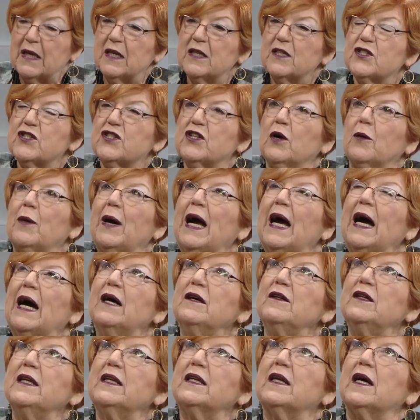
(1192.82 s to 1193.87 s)
So how
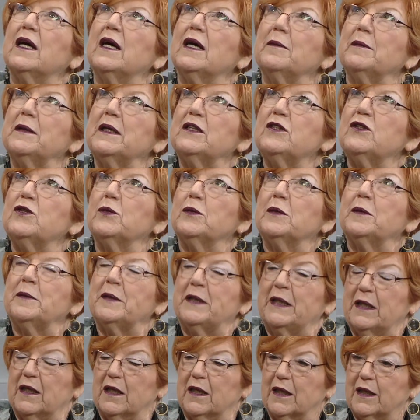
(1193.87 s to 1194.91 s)
did coming to
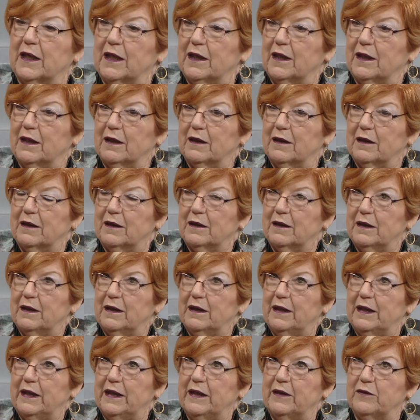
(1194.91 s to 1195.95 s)
America
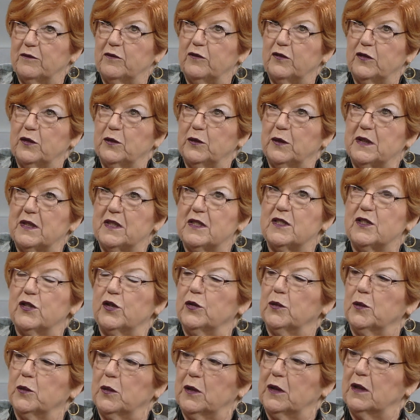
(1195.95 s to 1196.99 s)
influence
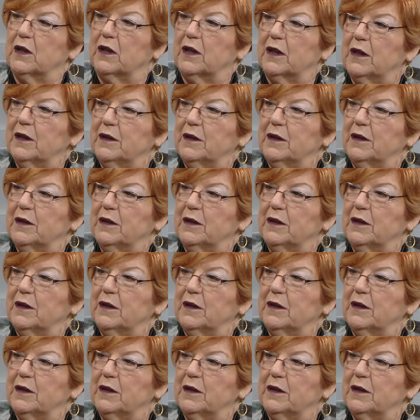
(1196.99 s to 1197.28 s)
your work?